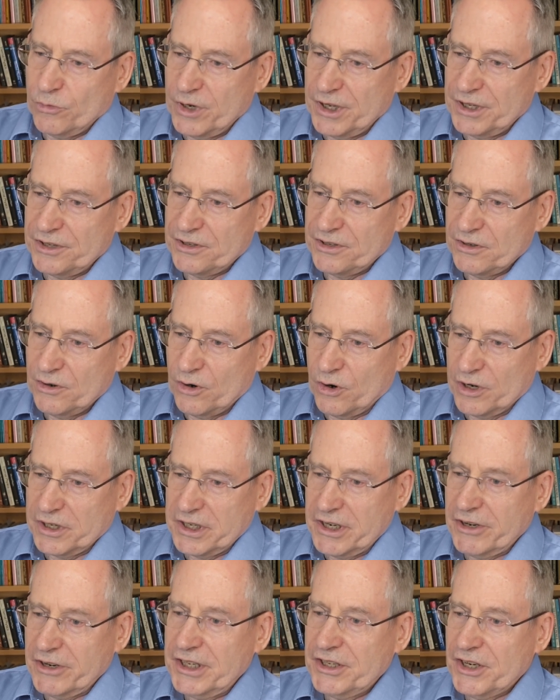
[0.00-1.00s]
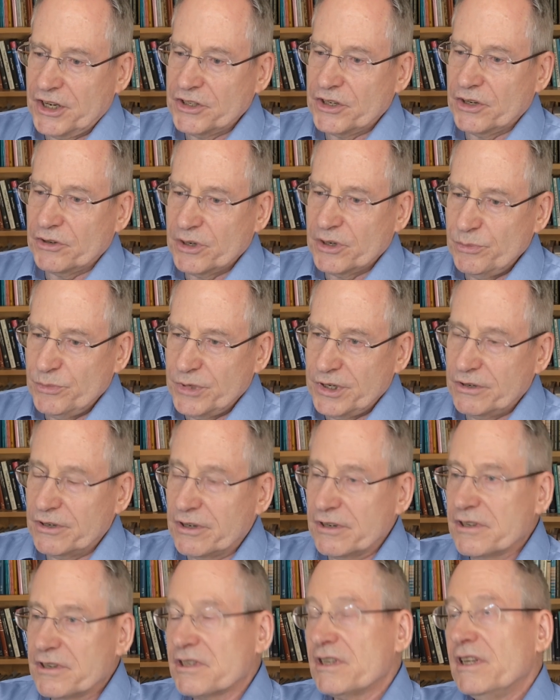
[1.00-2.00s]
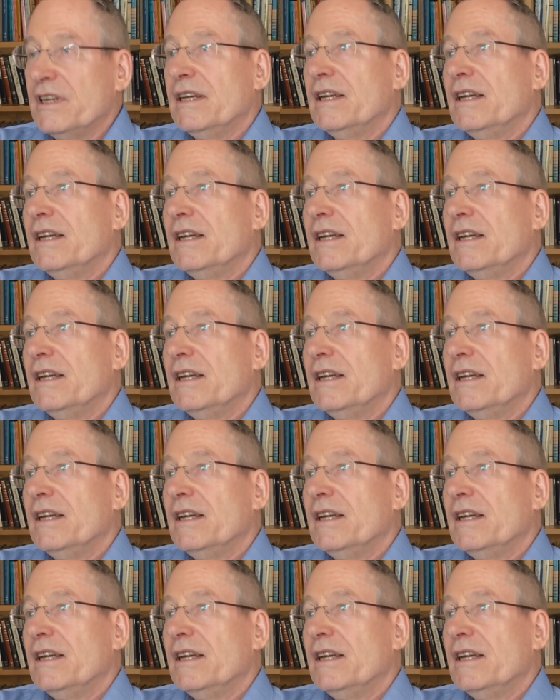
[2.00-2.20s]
with ordinary digital computers.